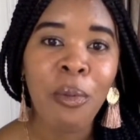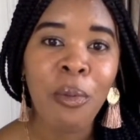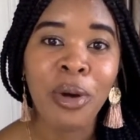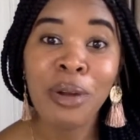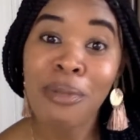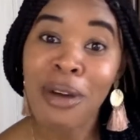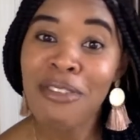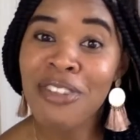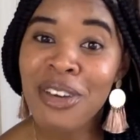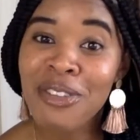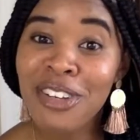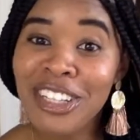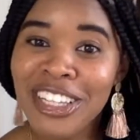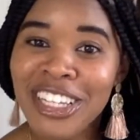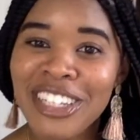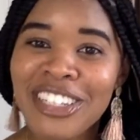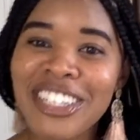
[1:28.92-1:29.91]
one of my
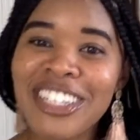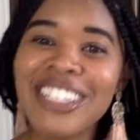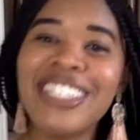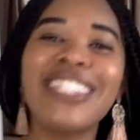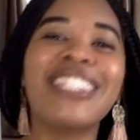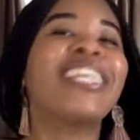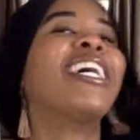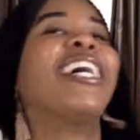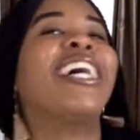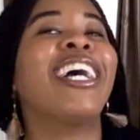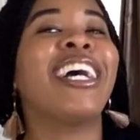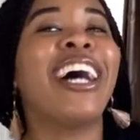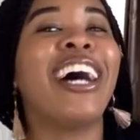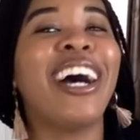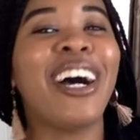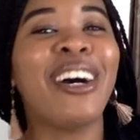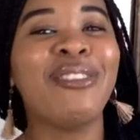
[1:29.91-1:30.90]
favorite lenders.
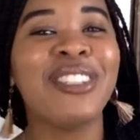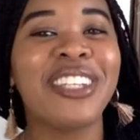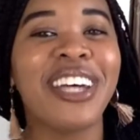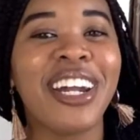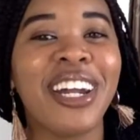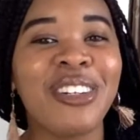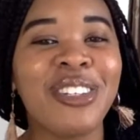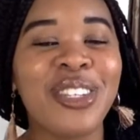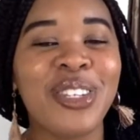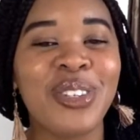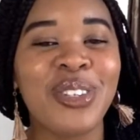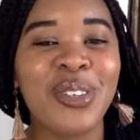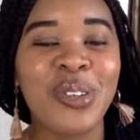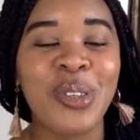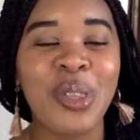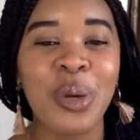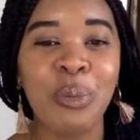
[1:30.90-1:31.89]
Shout out
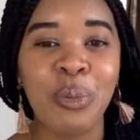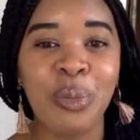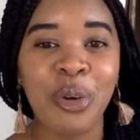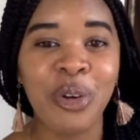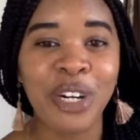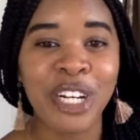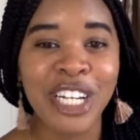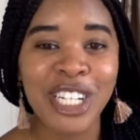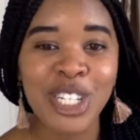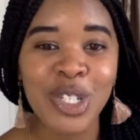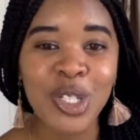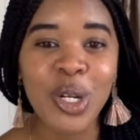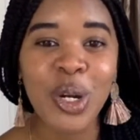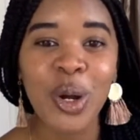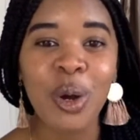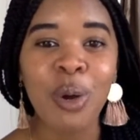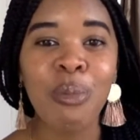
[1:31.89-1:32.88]
to the mortgage
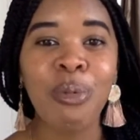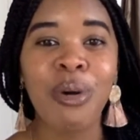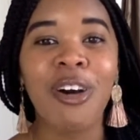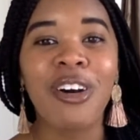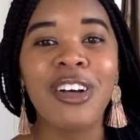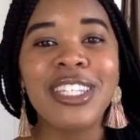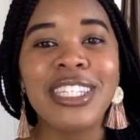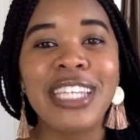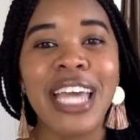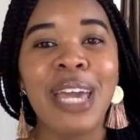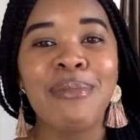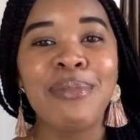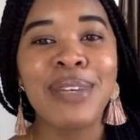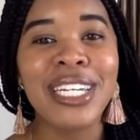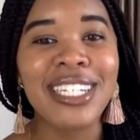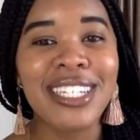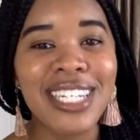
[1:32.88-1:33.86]
girl boss,
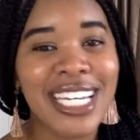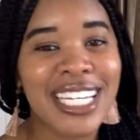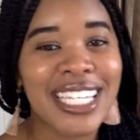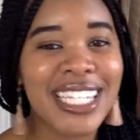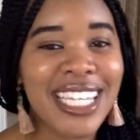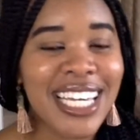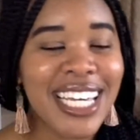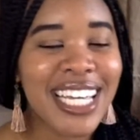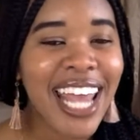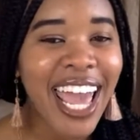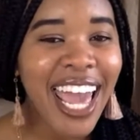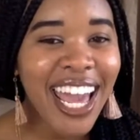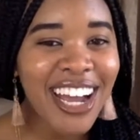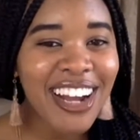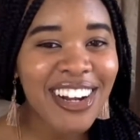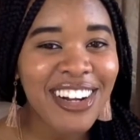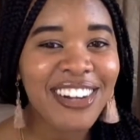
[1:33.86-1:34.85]
Amy Dixon.
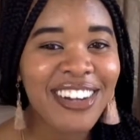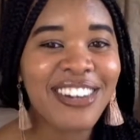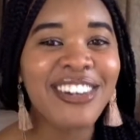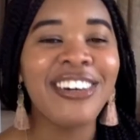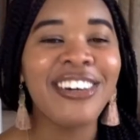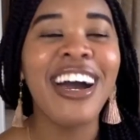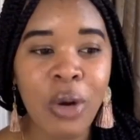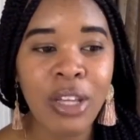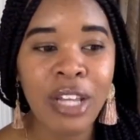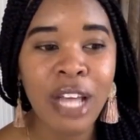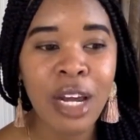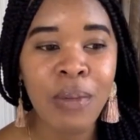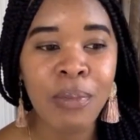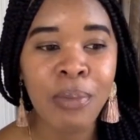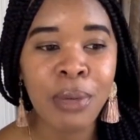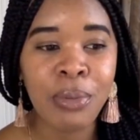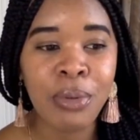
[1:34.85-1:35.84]
Hey girl. So a lot
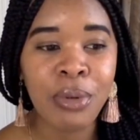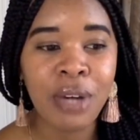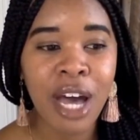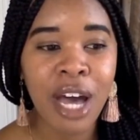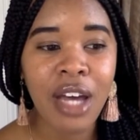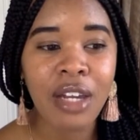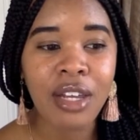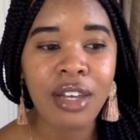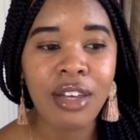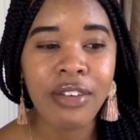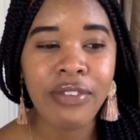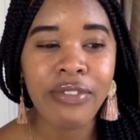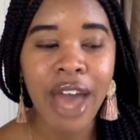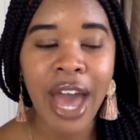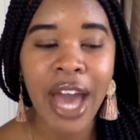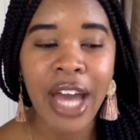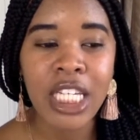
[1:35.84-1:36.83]
of people kind of
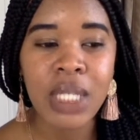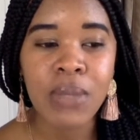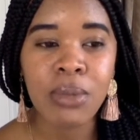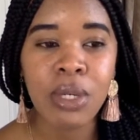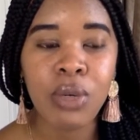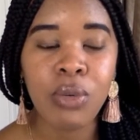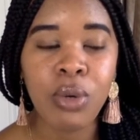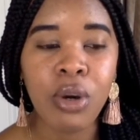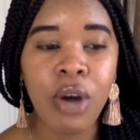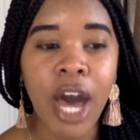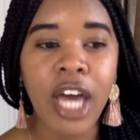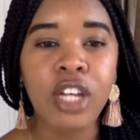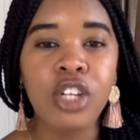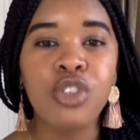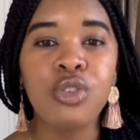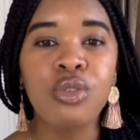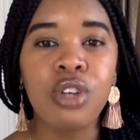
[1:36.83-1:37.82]
ask me, well, how
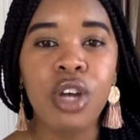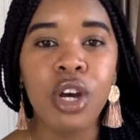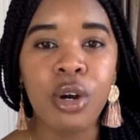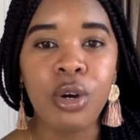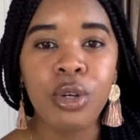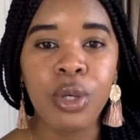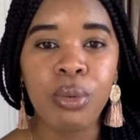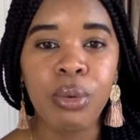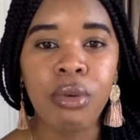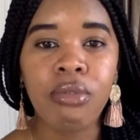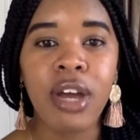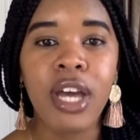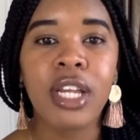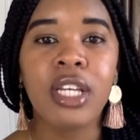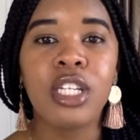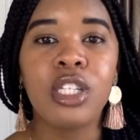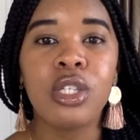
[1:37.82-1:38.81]
did you know you were
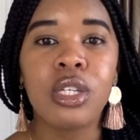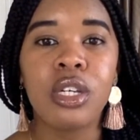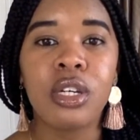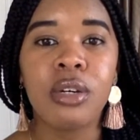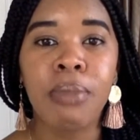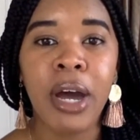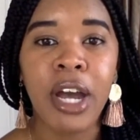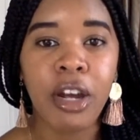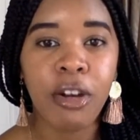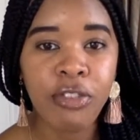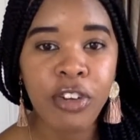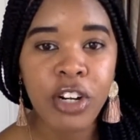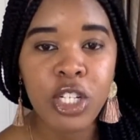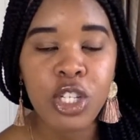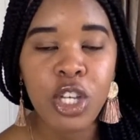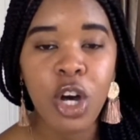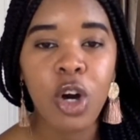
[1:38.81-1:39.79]
ready to buy your
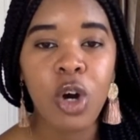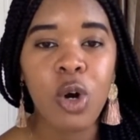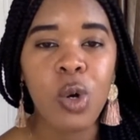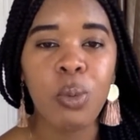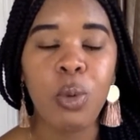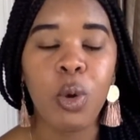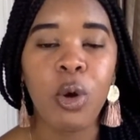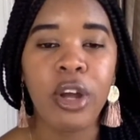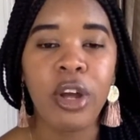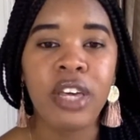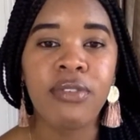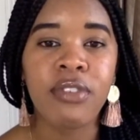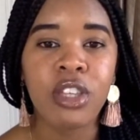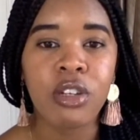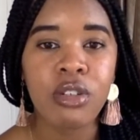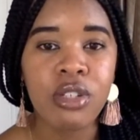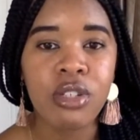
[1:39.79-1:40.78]
first home or
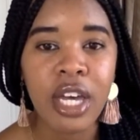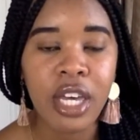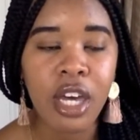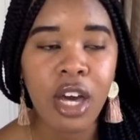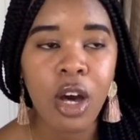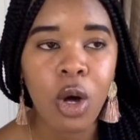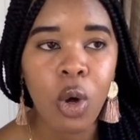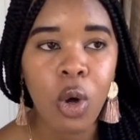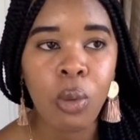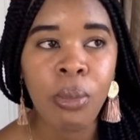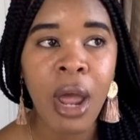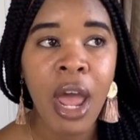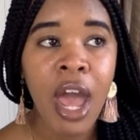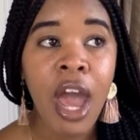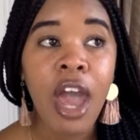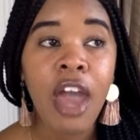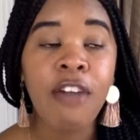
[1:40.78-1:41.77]
even your second home?
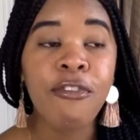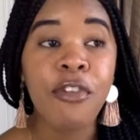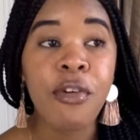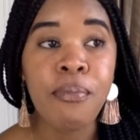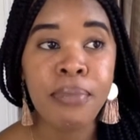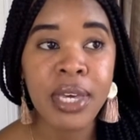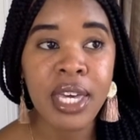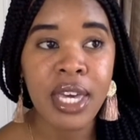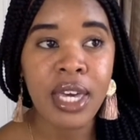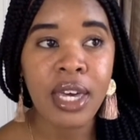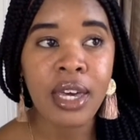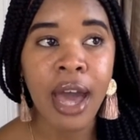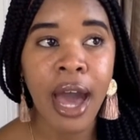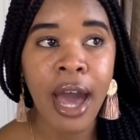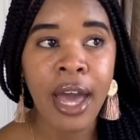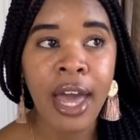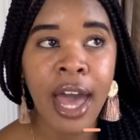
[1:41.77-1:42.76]
And for me,
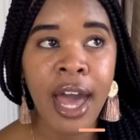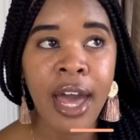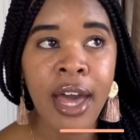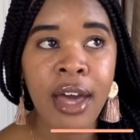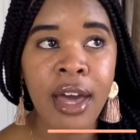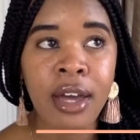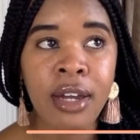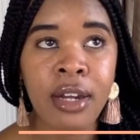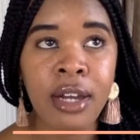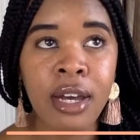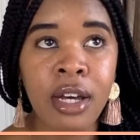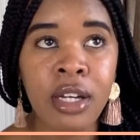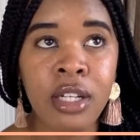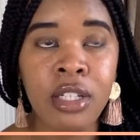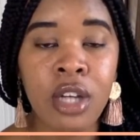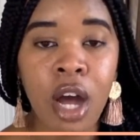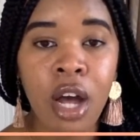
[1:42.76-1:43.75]
I had
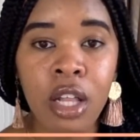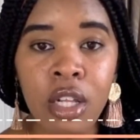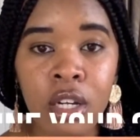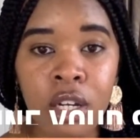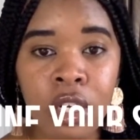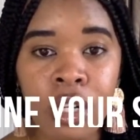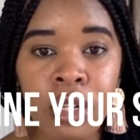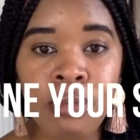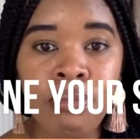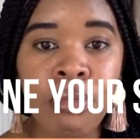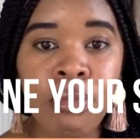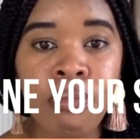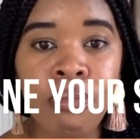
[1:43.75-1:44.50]
a dollar